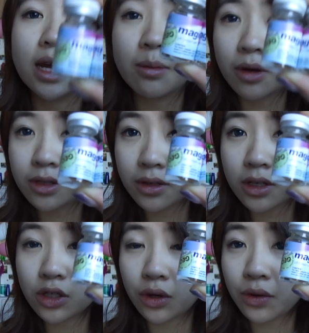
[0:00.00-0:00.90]
I'm also
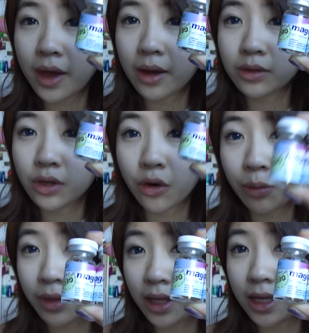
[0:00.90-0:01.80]
going to show you how to
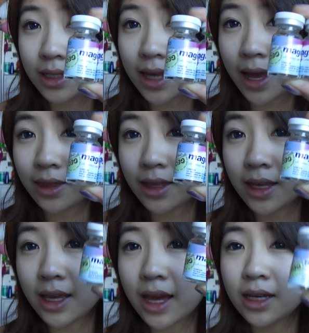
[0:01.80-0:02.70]
open these at
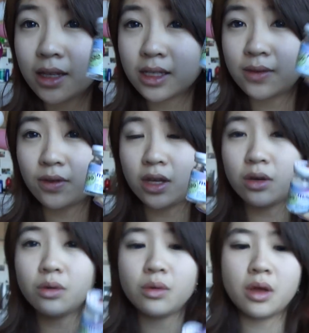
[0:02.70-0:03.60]
the end of this
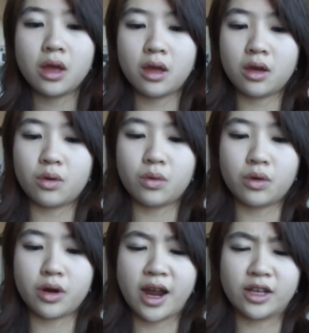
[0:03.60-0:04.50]
video,
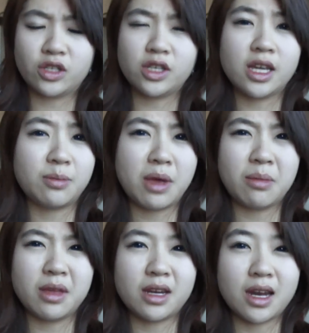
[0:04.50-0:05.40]
or actually it may
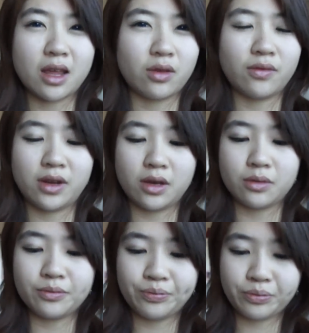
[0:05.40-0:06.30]
be in another
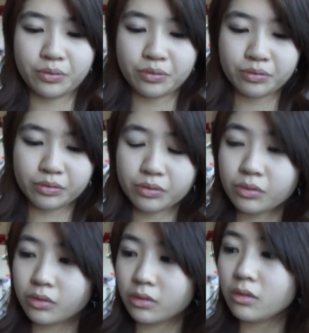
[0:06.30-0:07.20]
video.
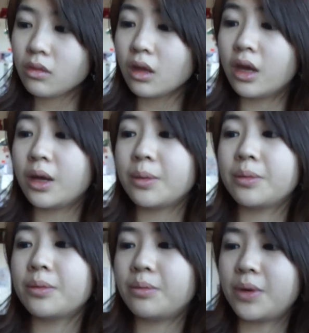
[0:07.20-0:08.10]

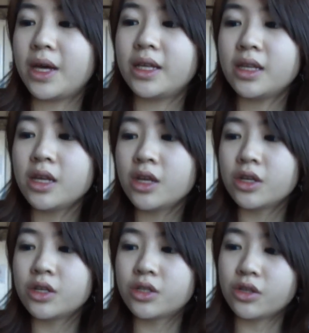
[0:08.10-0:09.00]
But
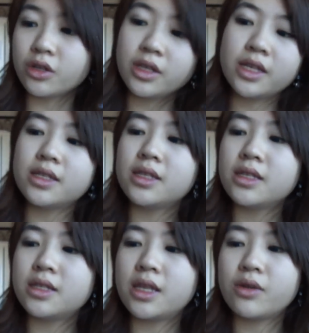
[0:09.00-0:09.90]
circle
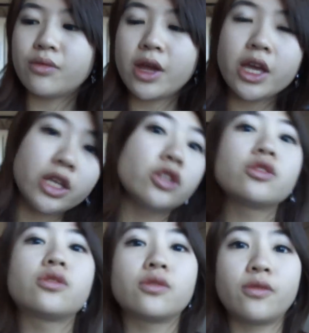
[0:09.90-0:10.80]
lenses, they
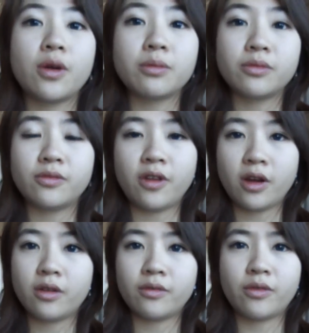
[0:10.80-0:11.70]
range from
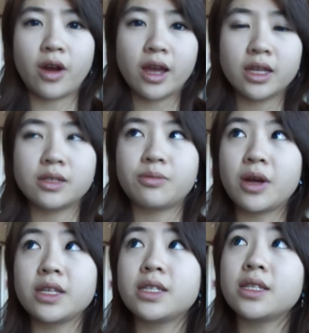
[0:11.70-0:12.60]
varieties of
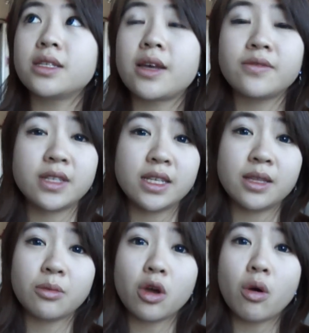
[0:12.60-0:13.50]
prices. I've seen
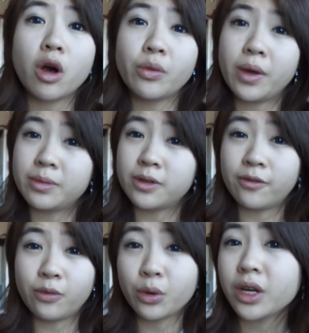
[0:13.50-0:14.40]
them go all the way up to
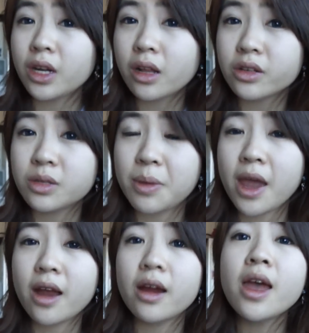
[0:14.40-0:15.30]
$40 a
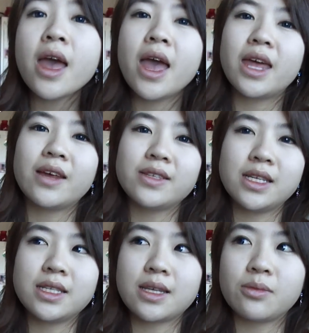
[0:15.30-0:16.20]
pair, and I've
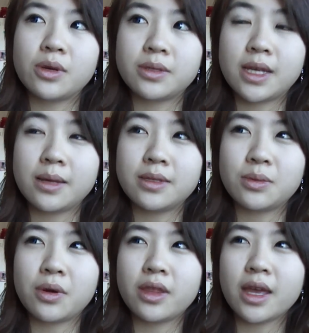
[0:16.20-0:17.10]
seen some
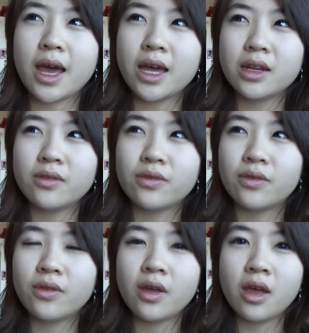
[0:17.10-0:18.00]
websites where
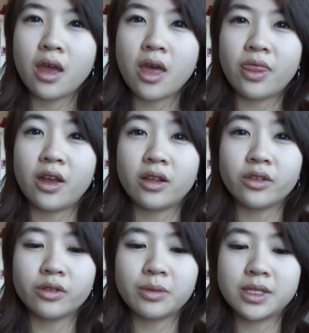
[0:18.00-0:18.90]
they're a
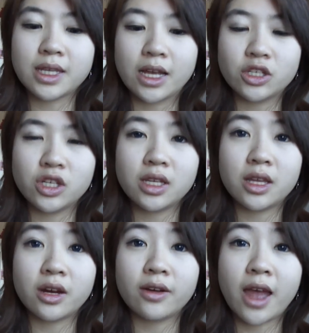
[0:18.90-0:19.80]
little bit sketchy.
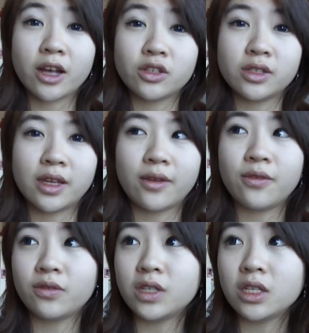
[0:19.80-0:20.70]
They're actually like
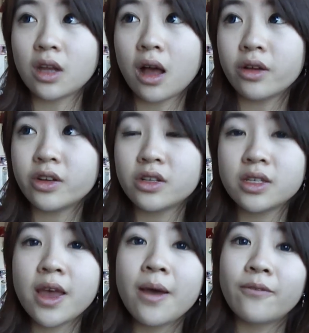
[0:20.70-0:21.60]

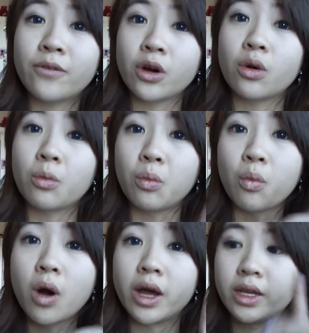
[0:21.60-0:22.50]
$15 for
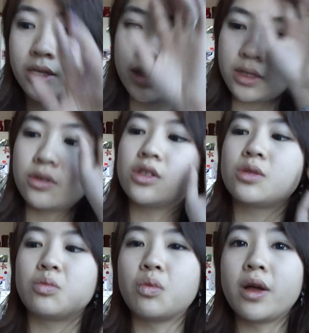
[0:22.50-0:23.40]
one, so
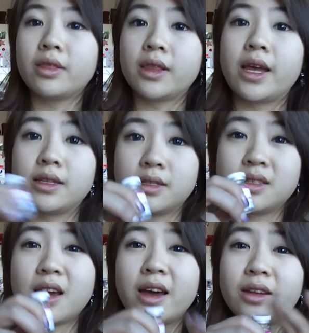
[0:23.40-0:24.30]
just one lens,
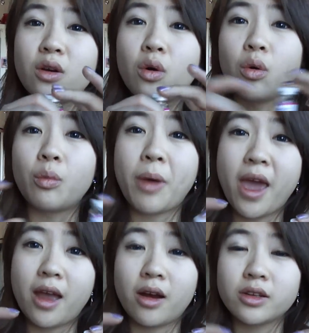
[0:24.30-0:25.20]
not a whole
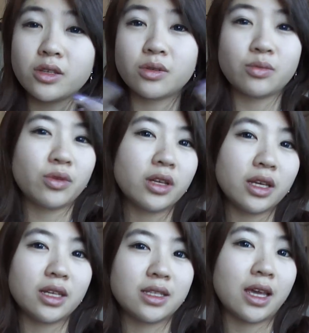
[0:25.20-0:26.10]
pair. So
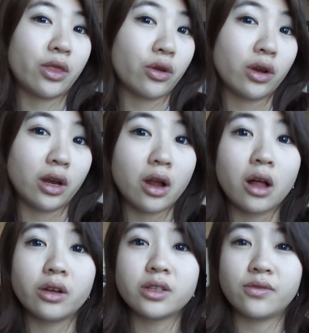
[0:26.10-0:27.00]
it's like
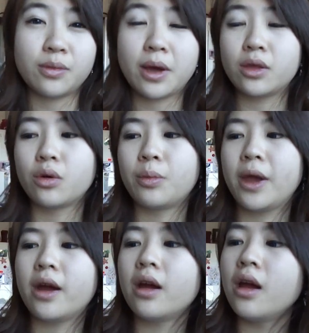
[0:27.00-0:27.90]
$30 if you buy the whole
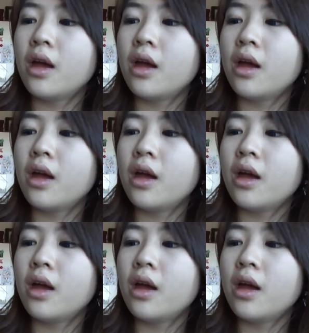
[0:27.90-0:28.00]
pair.